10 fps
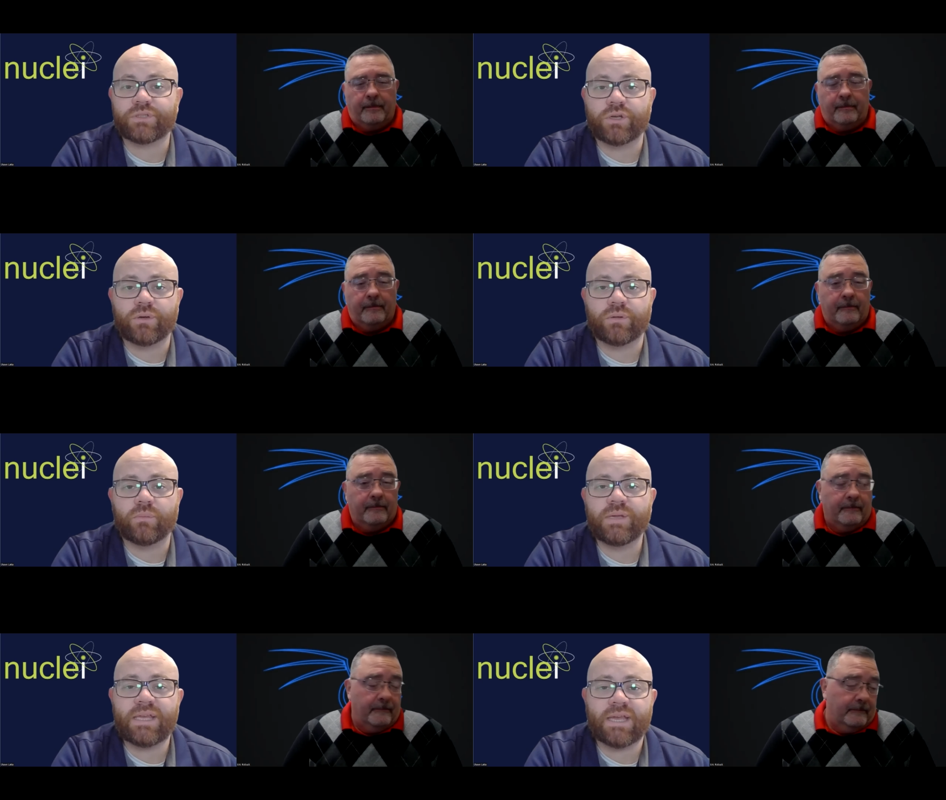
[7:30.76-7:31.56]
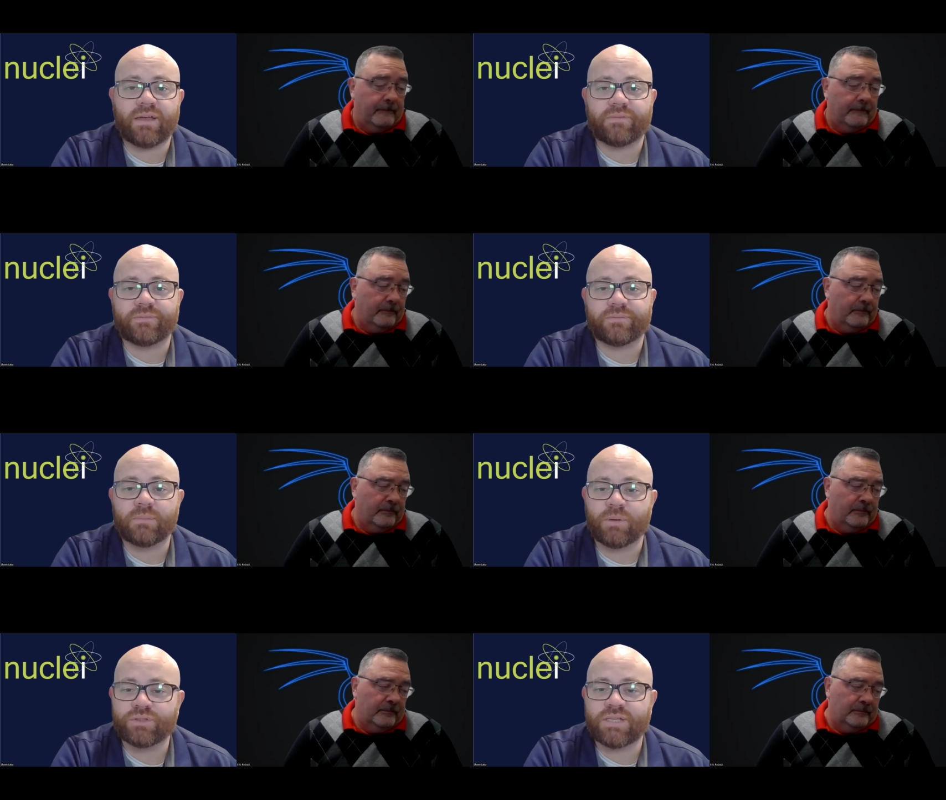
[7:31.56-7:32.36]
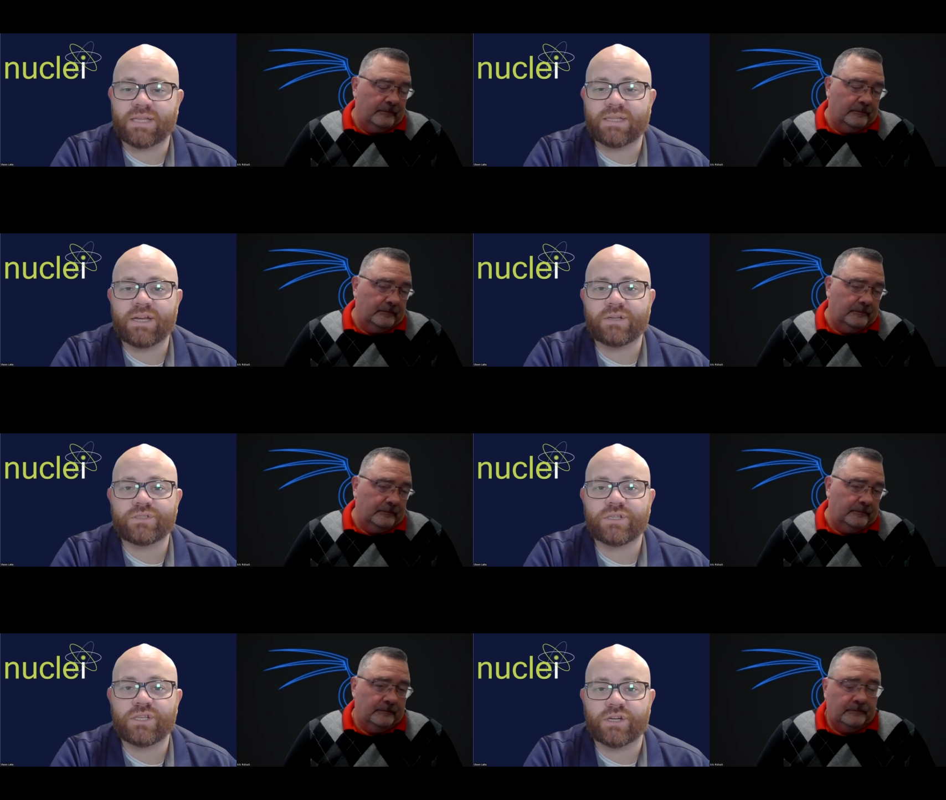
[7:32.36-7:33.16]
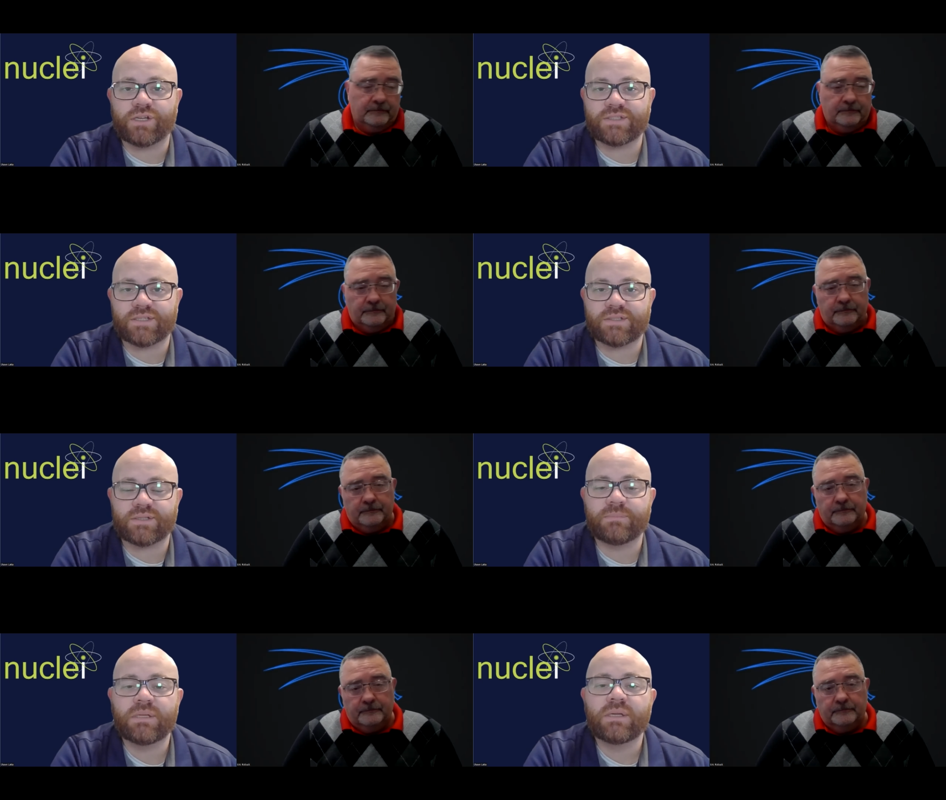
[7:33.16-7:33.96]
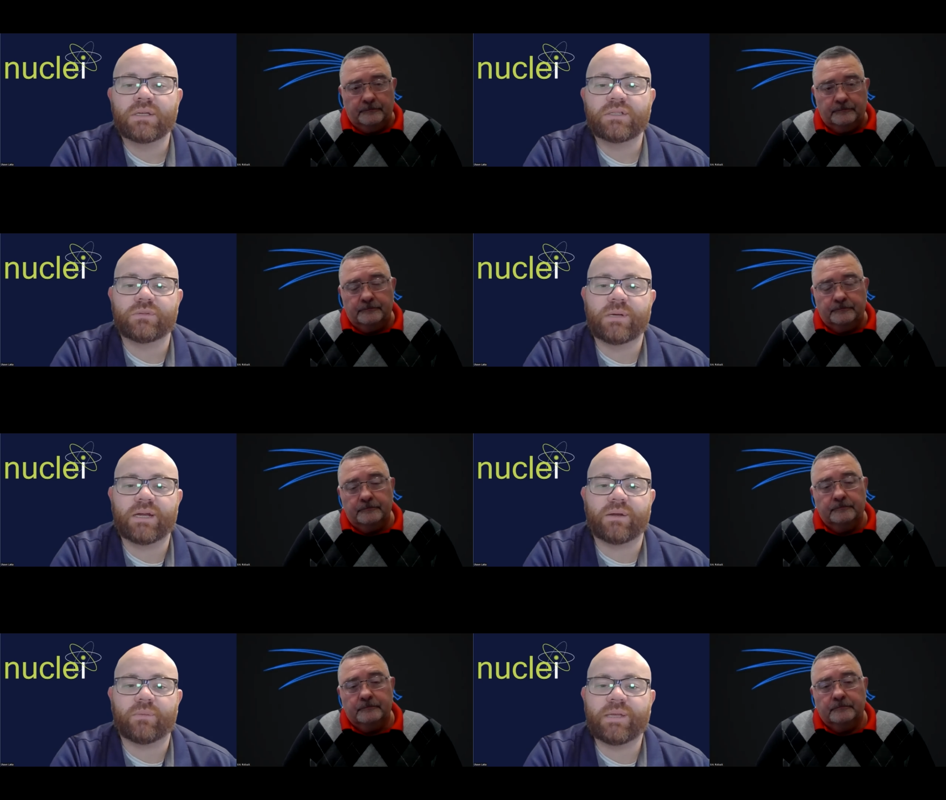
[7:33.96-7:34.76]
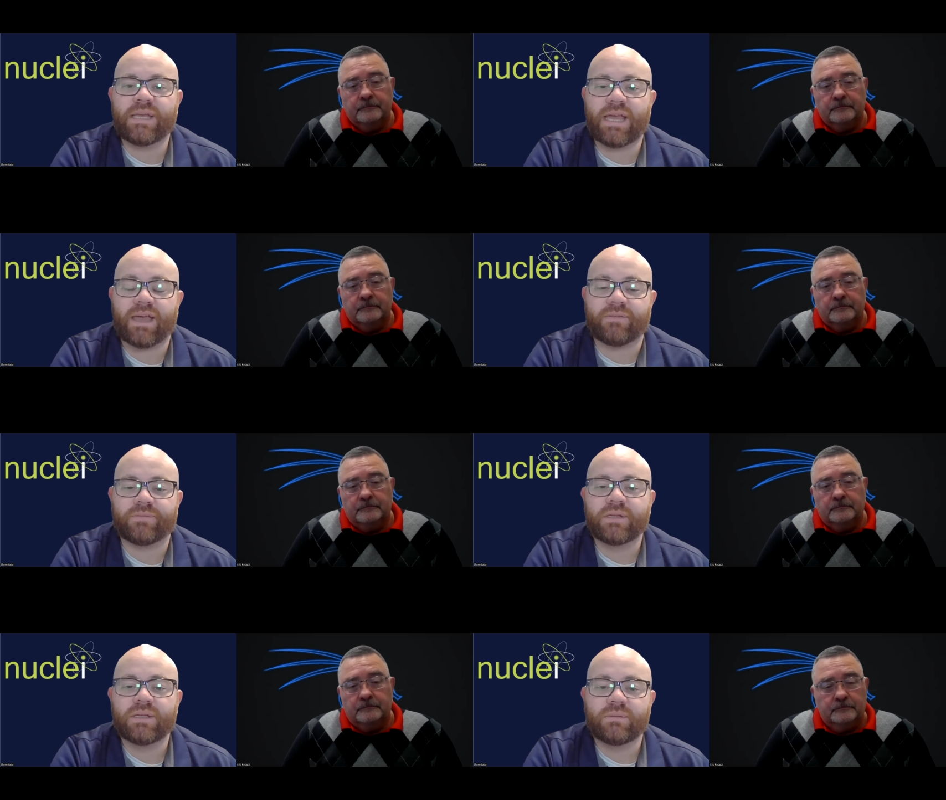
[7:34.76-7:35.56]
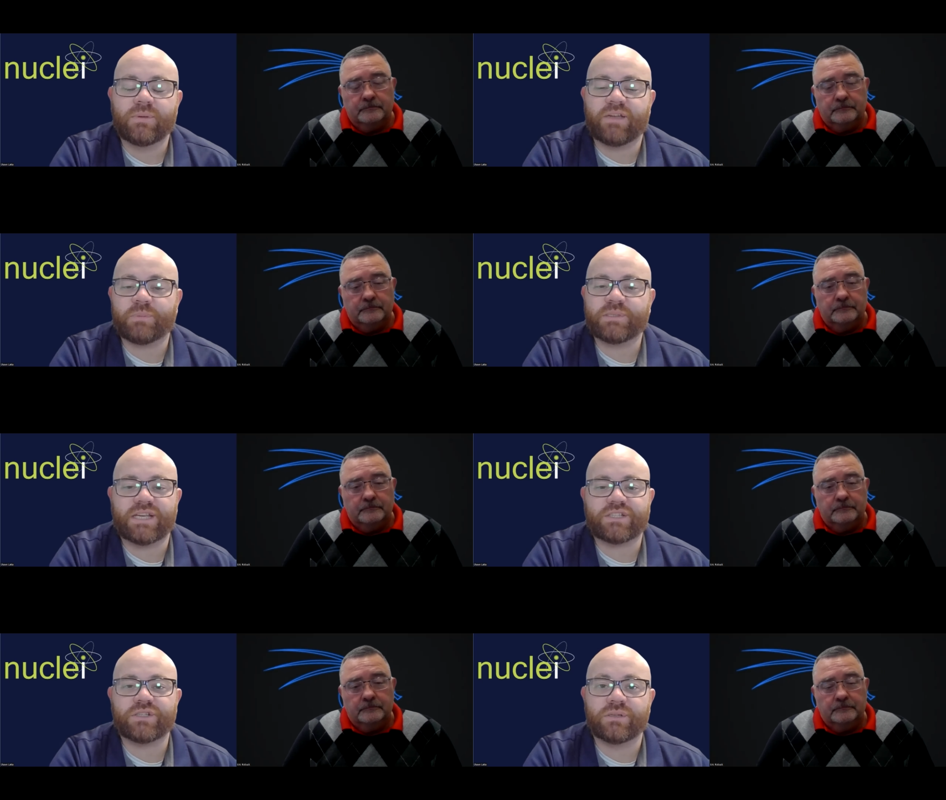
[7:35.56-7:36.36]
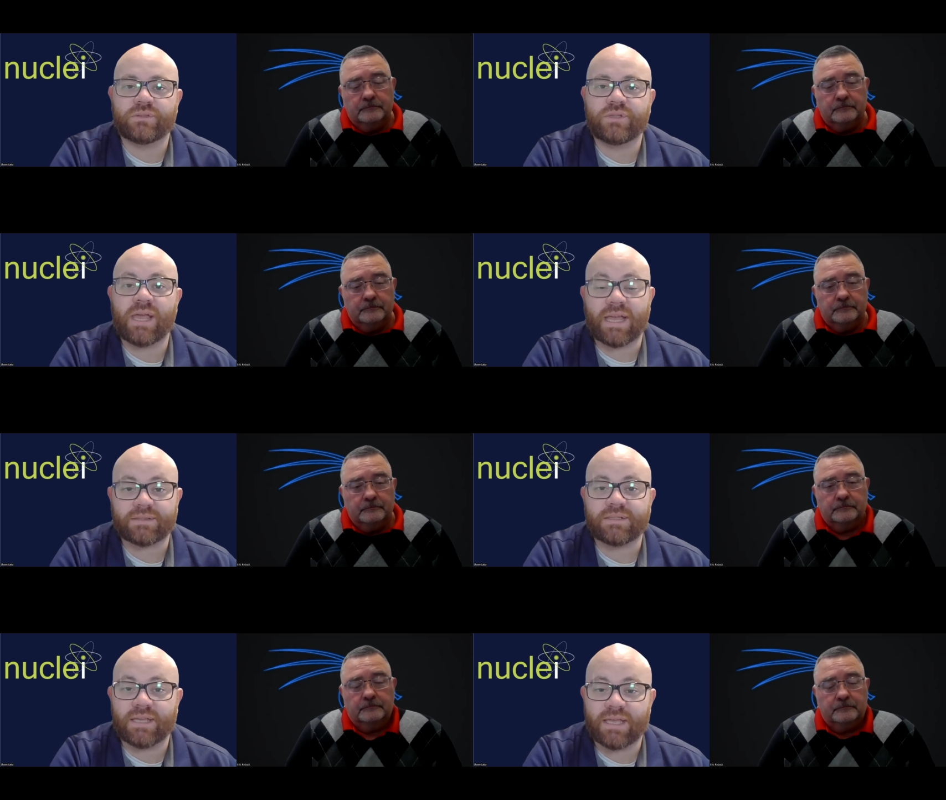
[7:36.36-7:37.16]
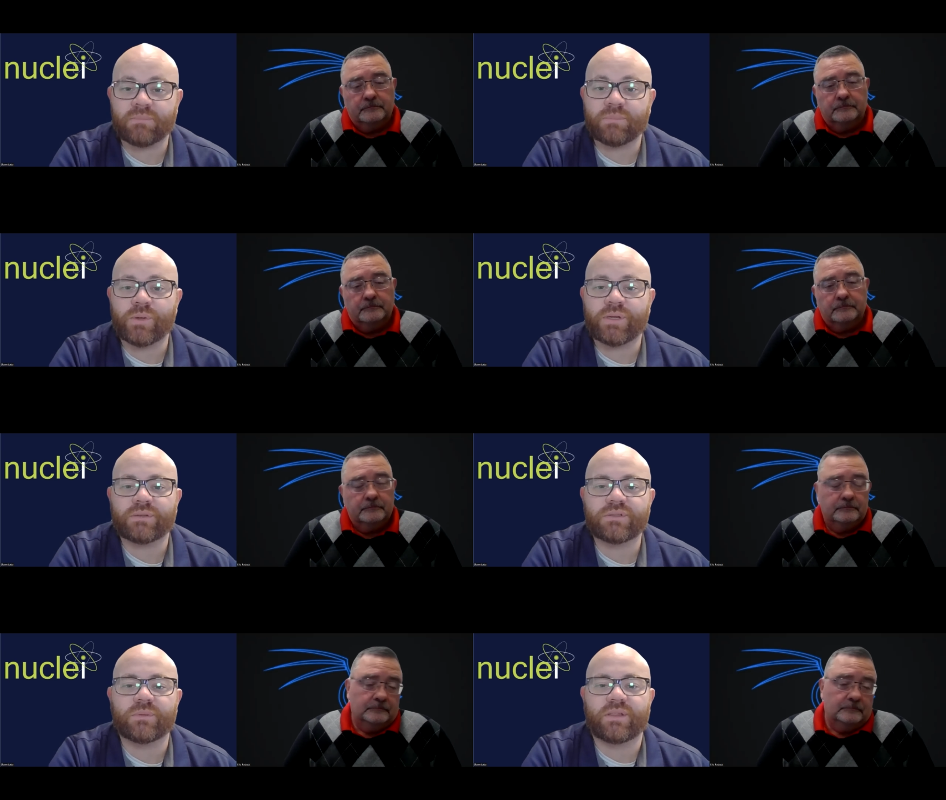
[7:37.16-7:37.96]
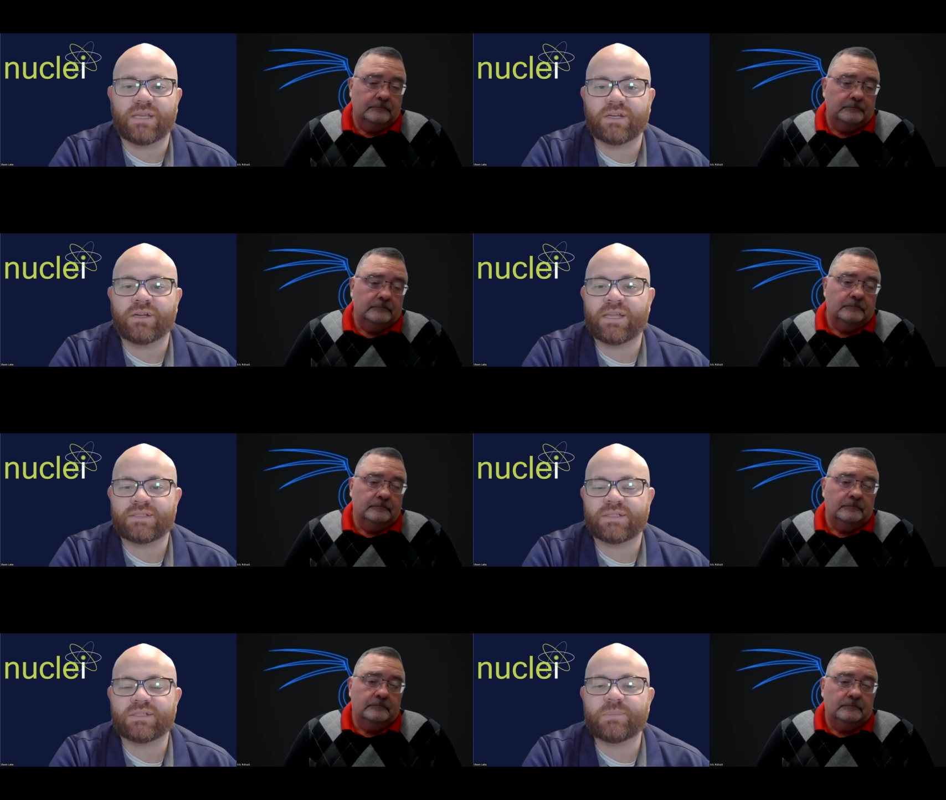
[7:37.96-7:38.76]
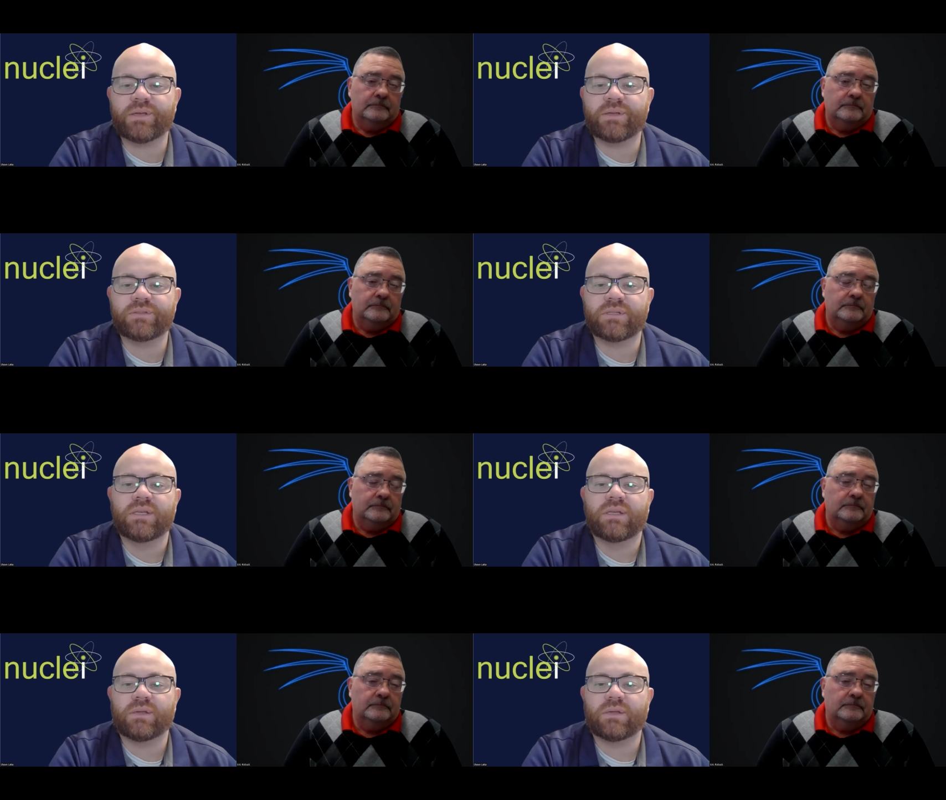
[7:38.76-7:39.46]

Speaker 1: so we have a multi-layered security system to where we have we have protection at the endpoint to where the internet is exposed,